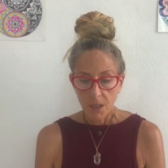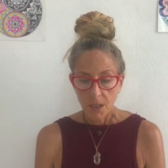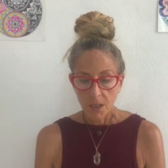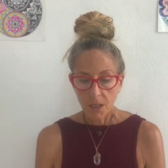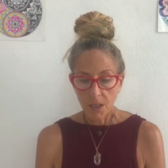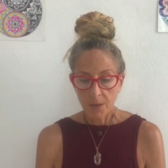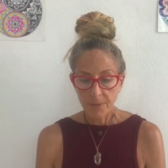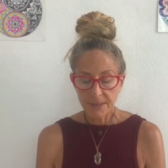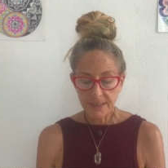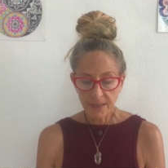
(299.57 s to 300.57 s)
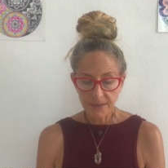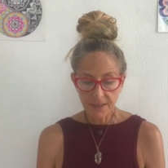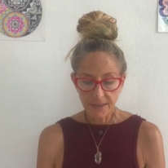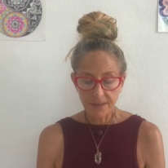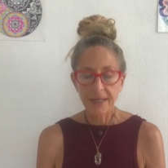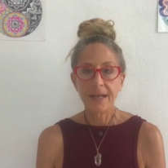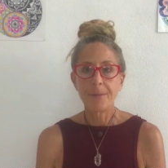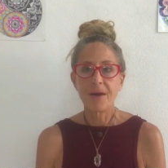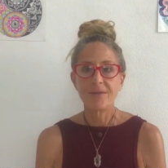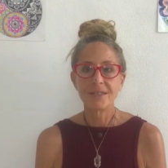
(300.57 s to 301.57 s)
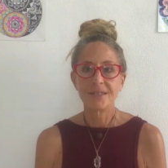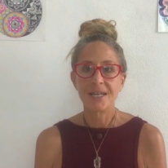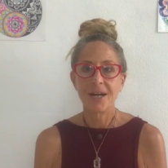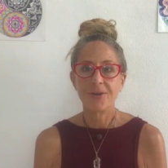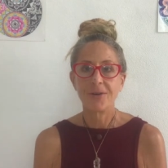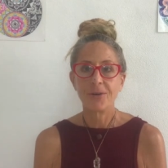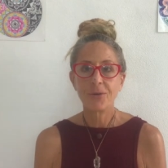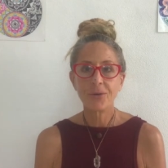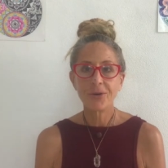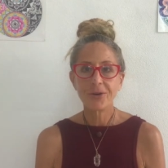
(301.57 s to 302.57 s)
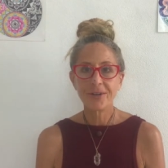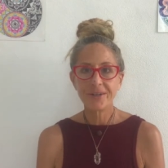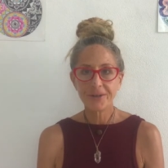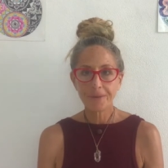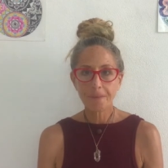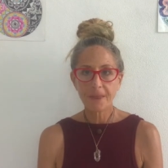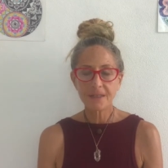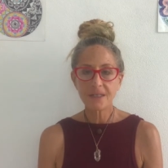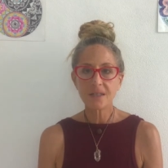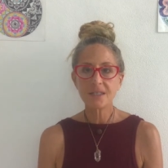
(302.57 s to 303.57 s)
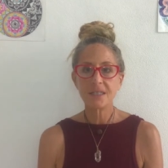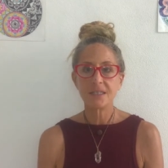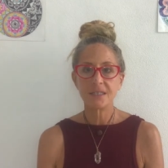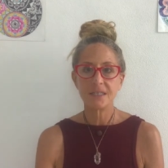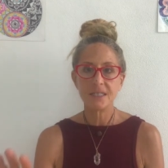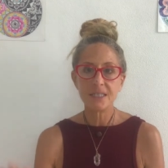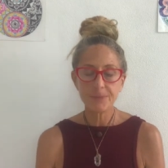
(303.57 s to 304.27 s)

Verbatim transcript: right? Um, delta, and I'm obviously not going in order here, delta is a deep